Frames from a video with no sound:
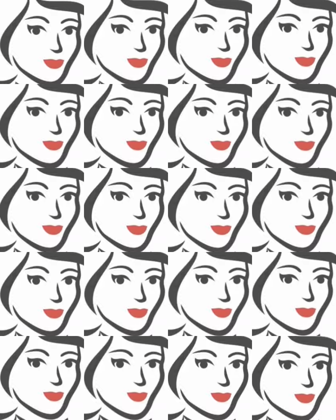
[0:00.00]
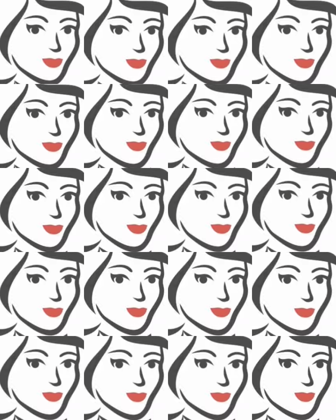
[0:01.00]
don't feel that good.
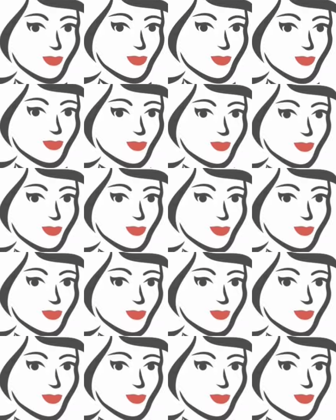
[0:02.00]
And